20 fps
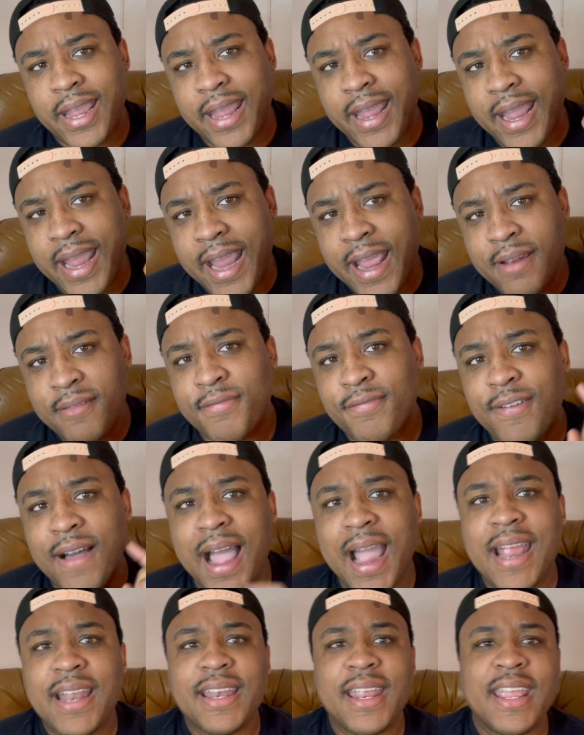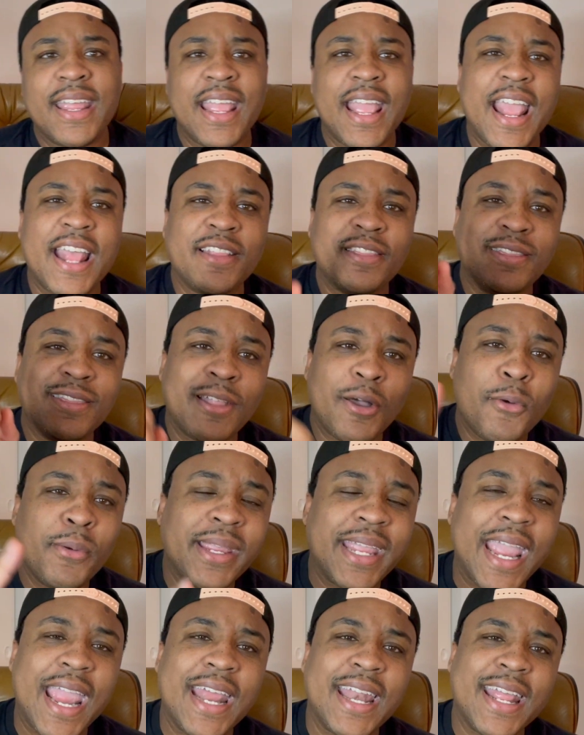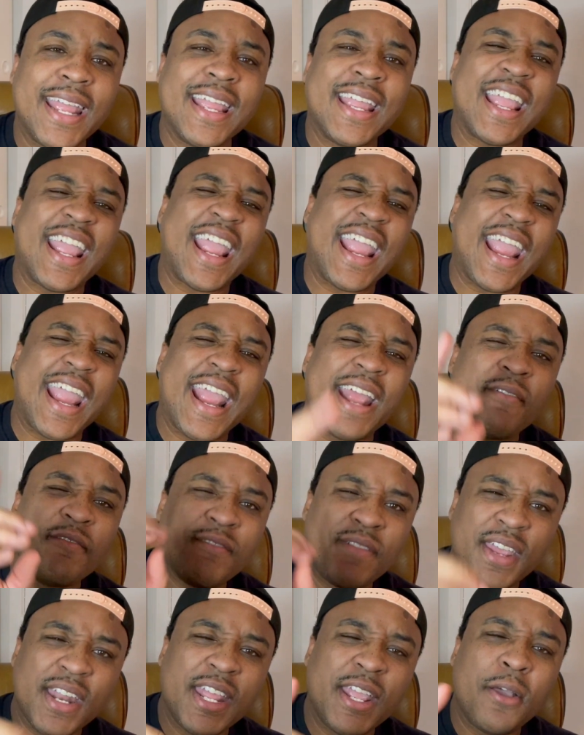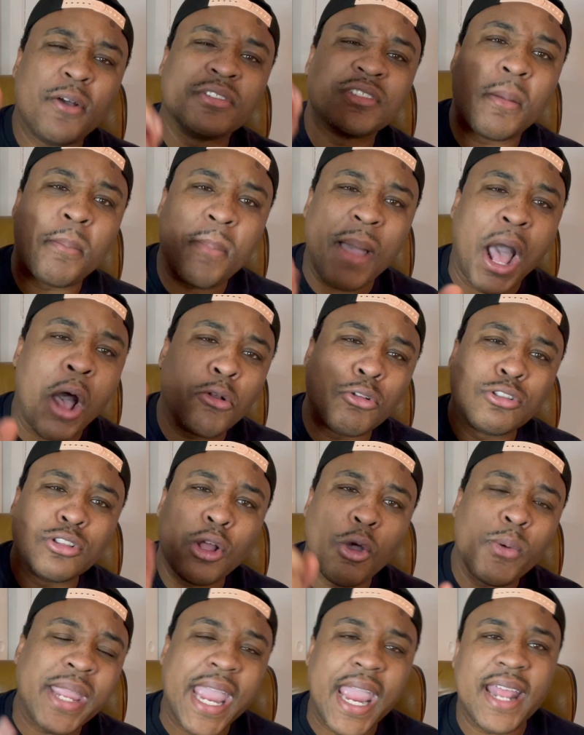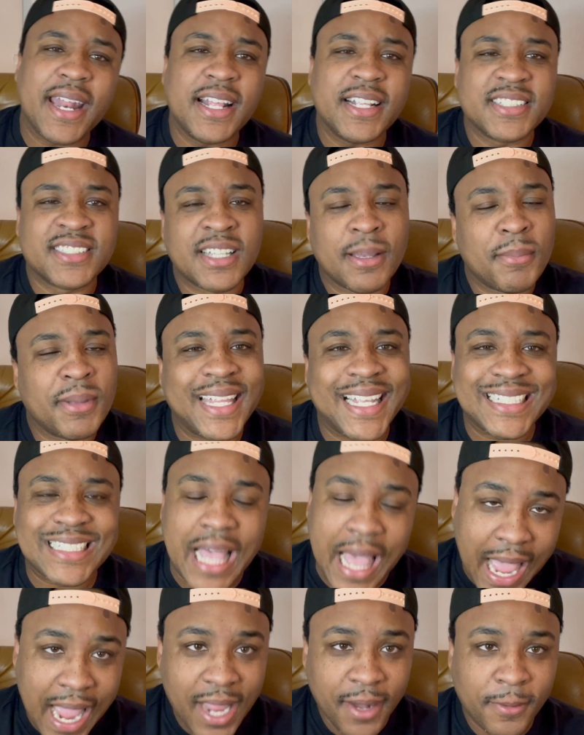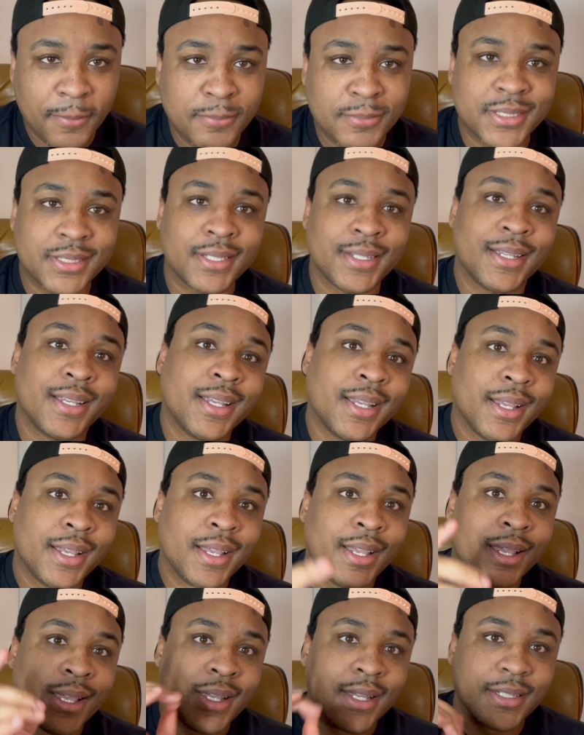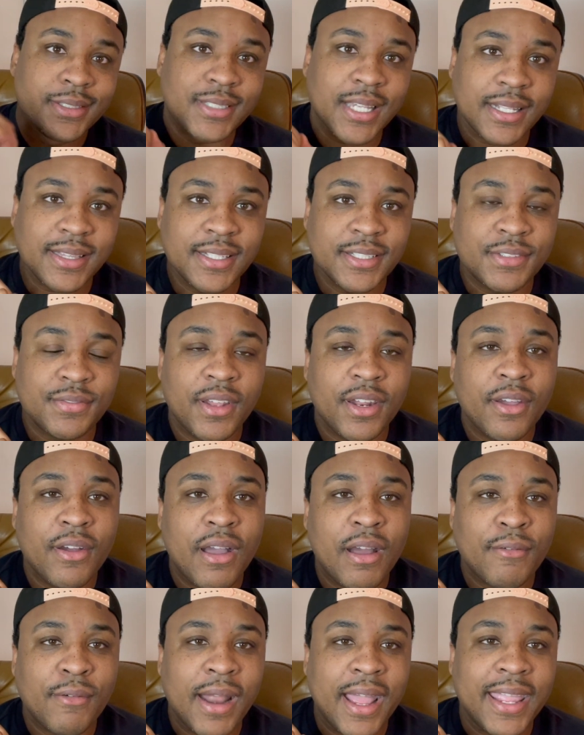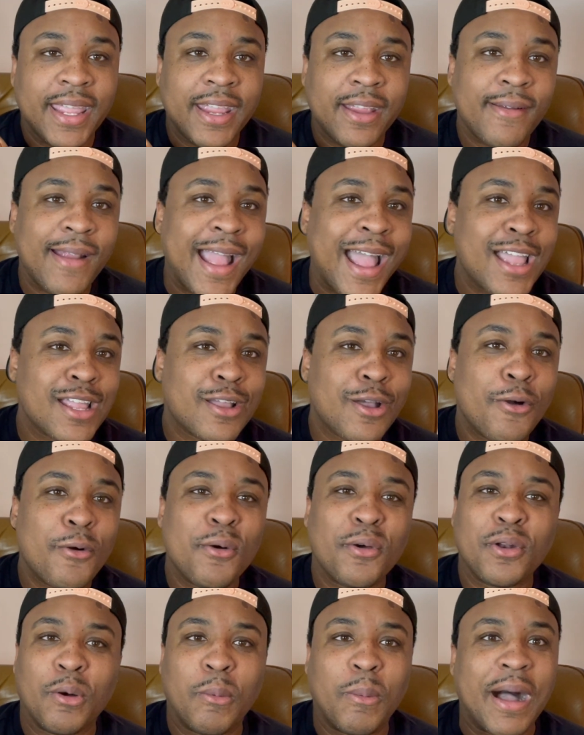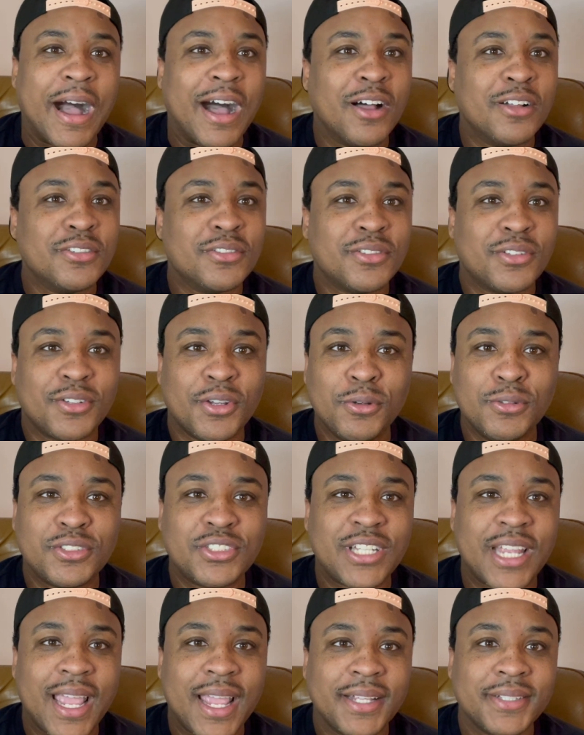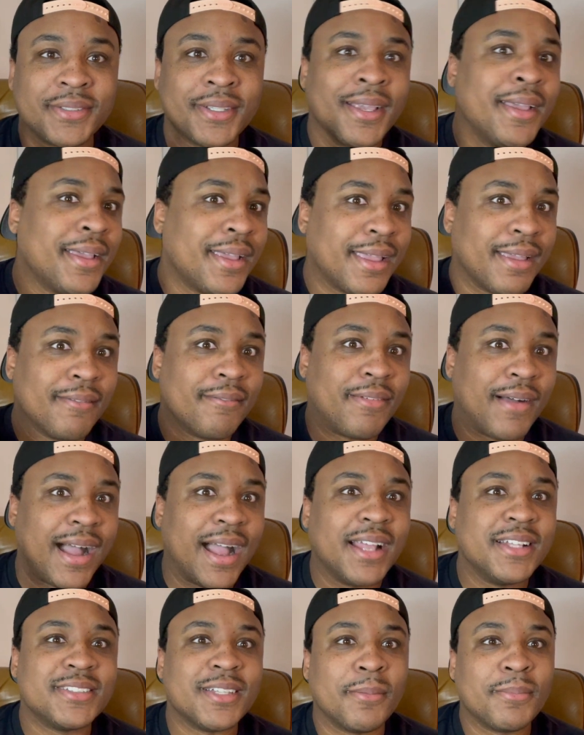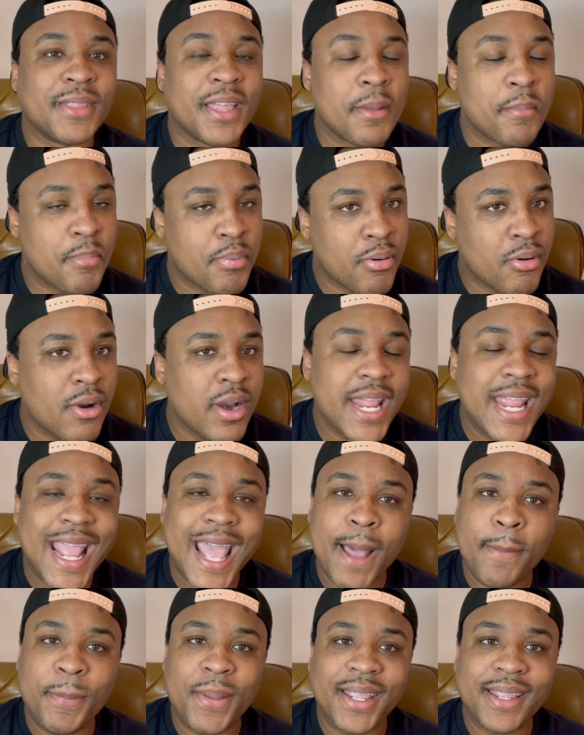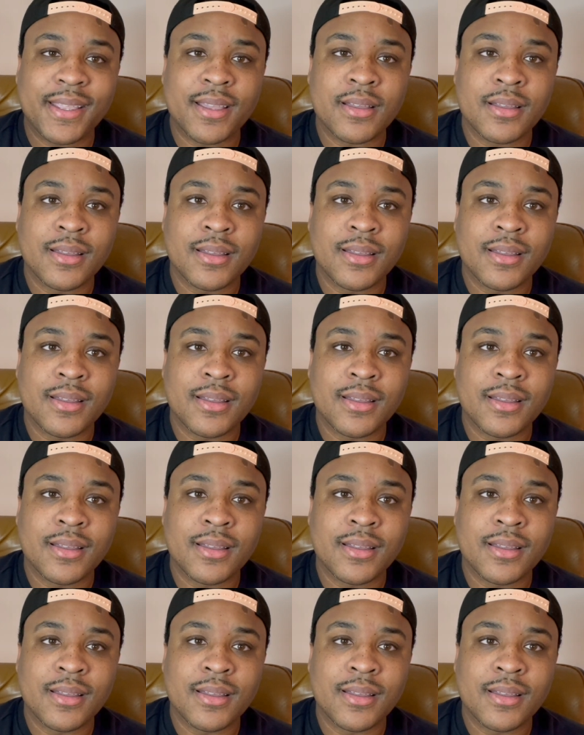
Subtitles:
in finding and locating and videos about locating some of these items, check this video out right here. I go on a wild goose chase and find something pretty epic.